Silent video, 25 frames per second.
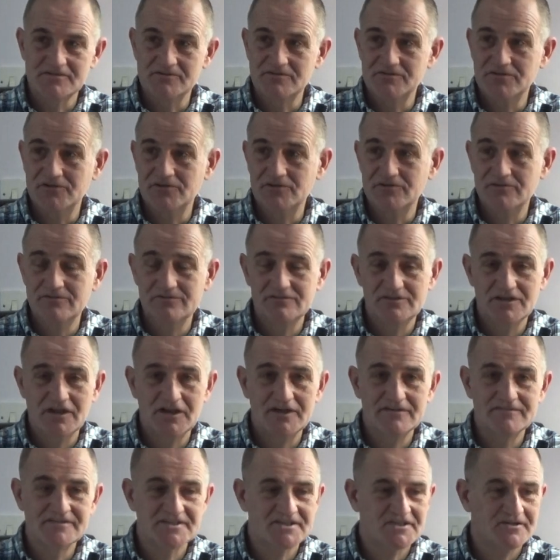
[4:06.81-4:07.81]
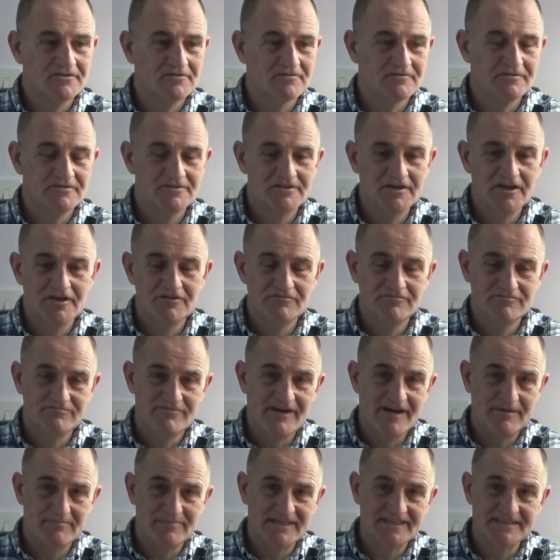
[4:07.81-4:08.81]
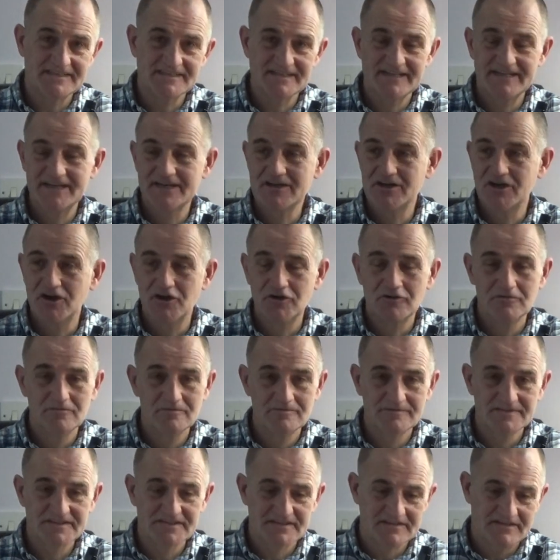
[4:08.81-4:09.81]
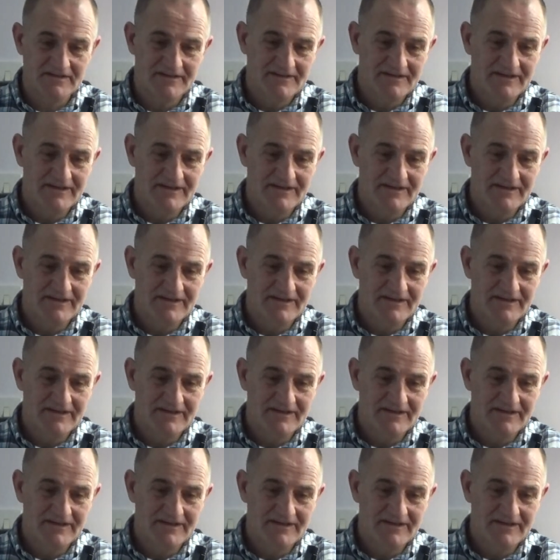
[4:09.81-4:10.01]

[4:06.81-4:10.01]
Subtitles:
or livestock will know rabbits dig holes.